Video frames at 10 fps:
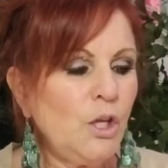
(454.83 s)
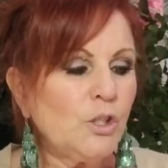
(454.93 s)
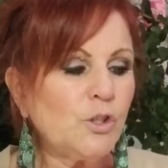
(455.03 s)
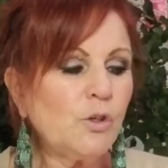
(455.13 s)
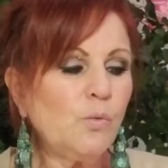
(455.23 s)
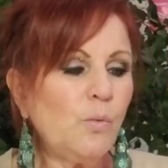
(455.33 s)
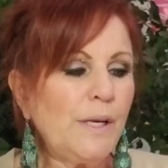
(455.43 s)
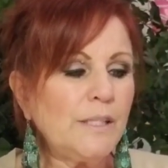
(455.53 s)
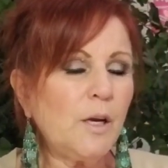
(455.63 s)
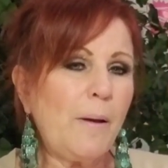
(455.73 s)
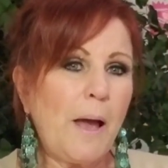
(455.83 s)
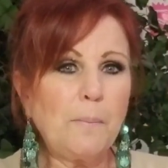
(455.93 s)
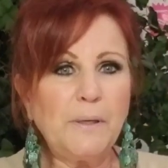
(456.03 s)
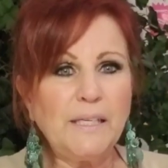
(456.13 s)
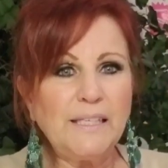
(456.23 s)
So, what ended up
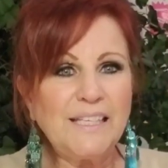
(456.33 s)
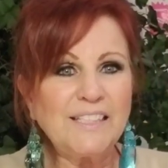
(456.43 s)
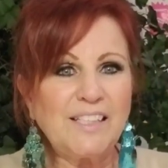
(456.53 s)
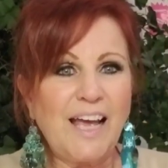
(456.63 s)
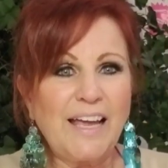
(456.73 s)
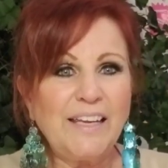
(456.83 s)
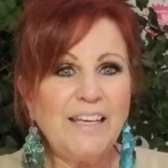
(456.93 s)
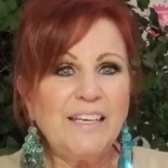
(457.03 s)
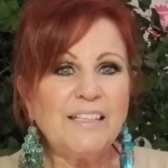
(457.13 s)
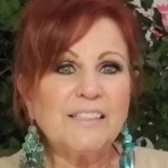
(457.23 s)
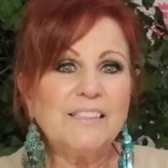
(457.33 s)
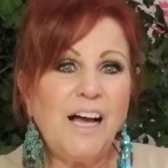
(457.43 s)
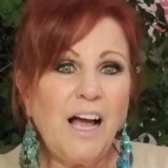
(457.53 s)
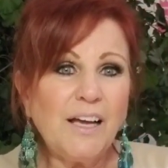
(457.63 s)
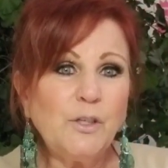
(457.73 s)
happening is that
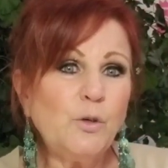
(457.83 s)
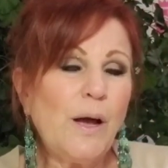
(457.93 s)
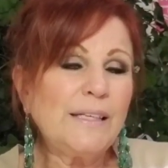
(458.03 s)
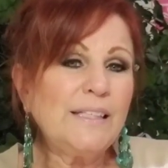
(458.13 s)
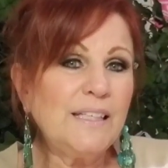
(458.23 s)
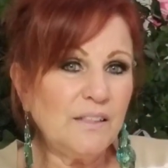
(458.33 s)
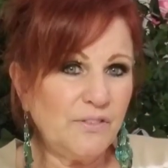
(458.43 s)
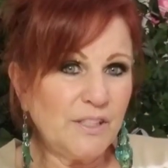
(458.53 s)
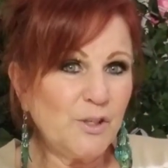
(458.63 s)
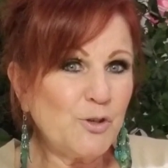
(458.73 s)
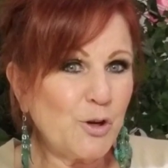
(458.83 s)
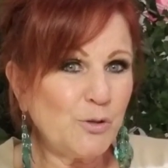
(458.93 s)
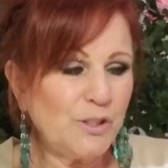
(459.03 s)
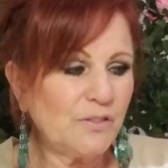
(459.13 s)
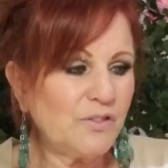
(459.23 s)
God, who had given
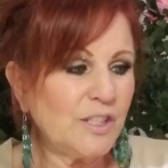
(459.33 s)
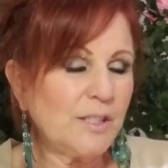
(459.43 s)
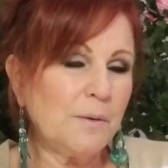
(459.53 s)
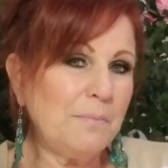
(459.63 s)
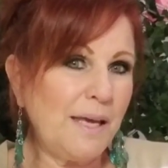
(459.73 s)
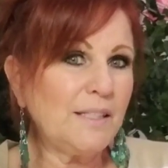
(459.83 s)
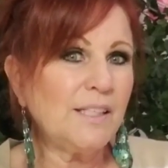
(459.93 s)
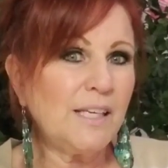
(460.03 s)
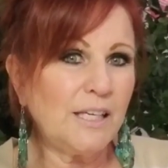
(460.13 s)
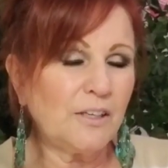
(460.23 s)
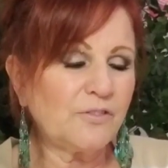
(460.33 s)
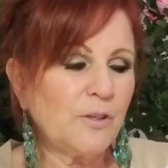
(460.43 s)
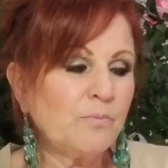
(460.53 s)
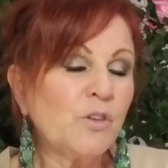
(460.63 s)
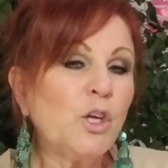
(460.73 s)
Joseph this amazing gift,
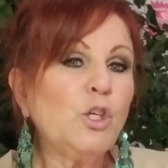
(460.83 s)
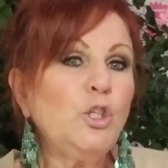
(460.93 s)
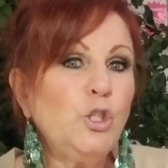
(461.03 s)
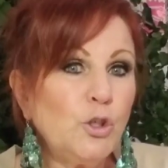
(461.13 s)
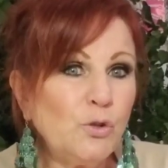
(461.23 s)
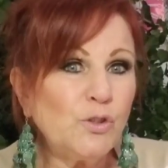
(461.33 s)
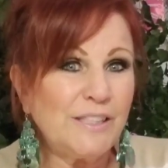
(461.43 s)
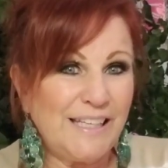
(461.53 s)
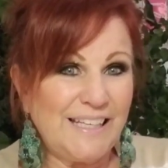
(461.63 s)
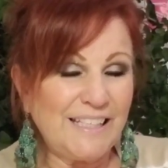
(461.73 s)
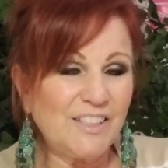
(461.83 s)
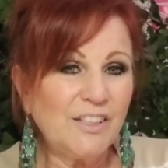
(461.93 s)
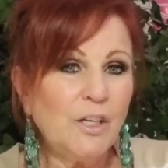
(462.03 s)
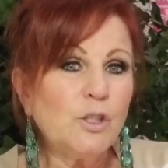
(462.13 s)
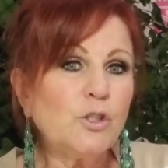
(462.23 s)
used it
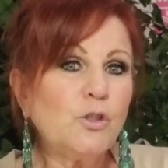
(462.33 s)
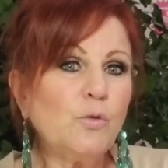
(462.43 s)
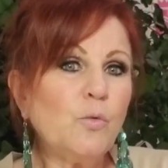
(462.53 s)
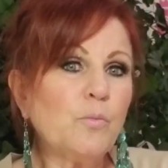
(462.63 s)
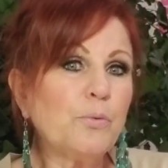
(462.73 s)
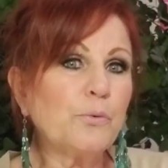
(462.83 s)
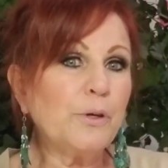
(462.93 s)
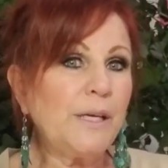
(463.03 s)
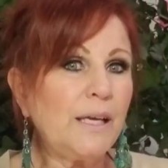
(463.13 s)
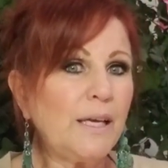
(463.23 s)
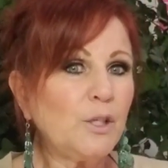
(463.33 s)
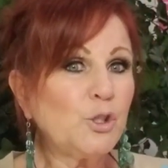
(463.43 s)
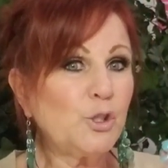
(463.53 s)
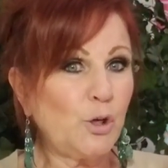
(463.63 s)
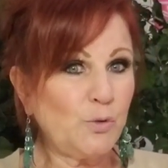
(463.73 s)
to bring
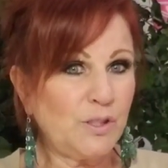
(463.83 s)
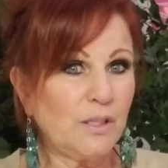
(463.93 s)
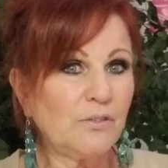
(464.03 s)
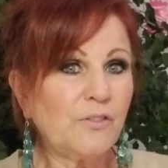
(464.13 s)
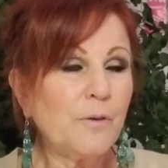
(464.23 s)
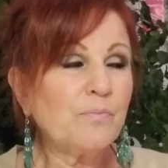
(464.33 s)
Joseph